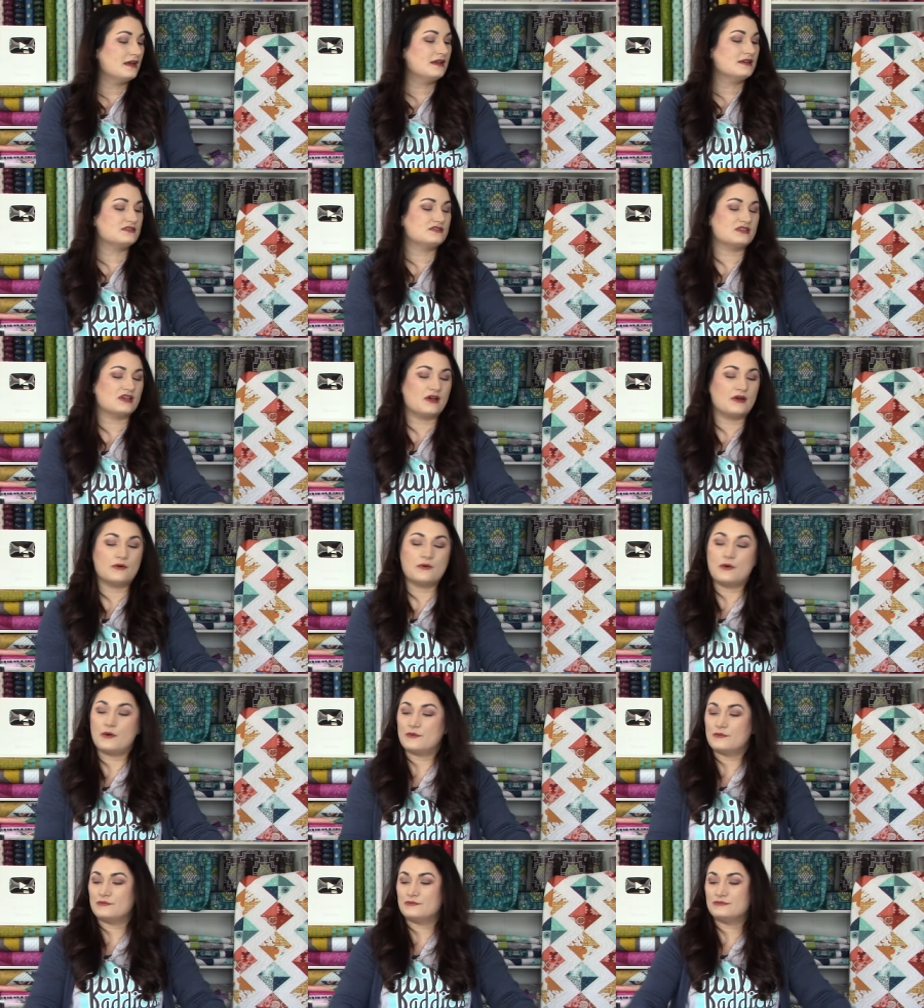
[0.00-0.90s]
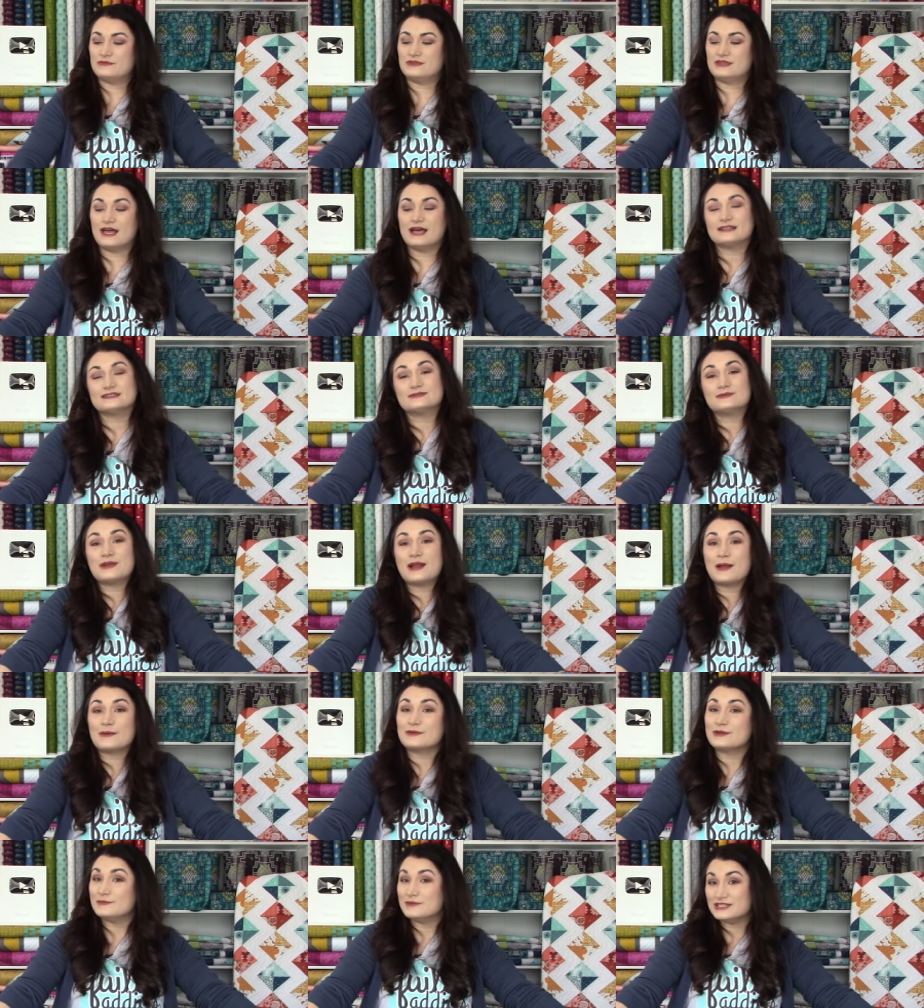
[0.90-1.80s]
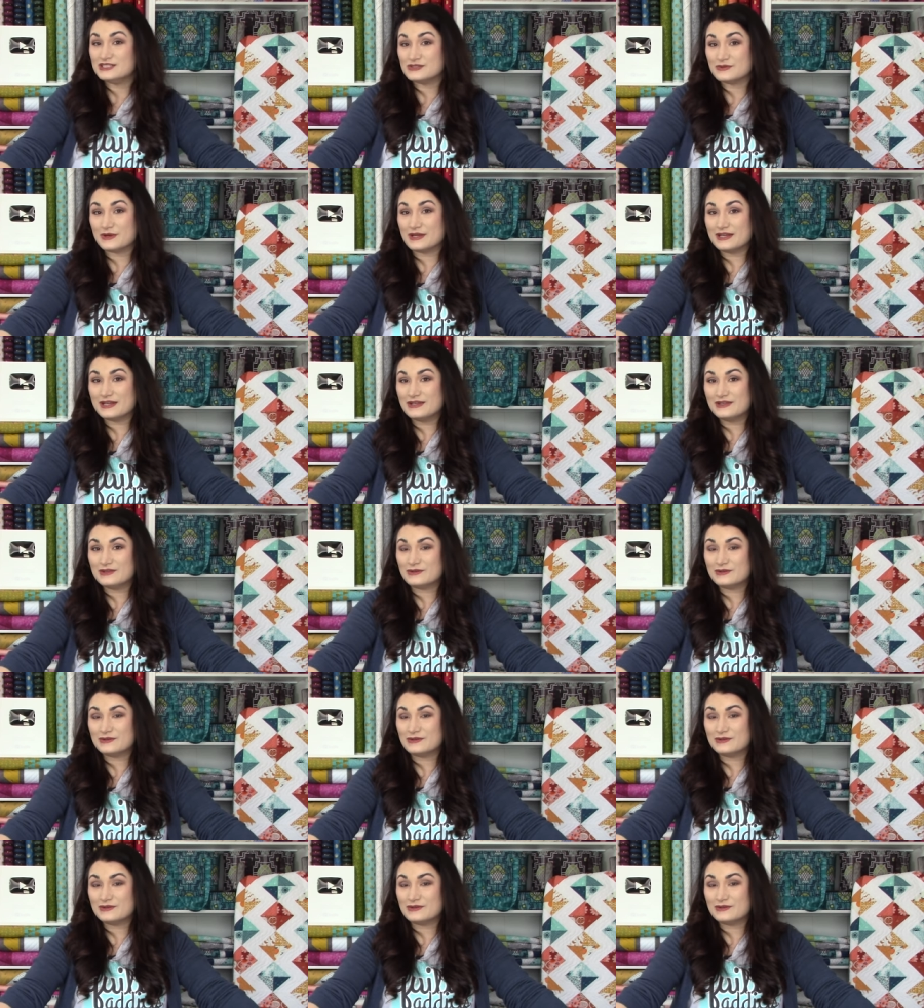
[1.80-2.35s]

So that's what I'm going to be doing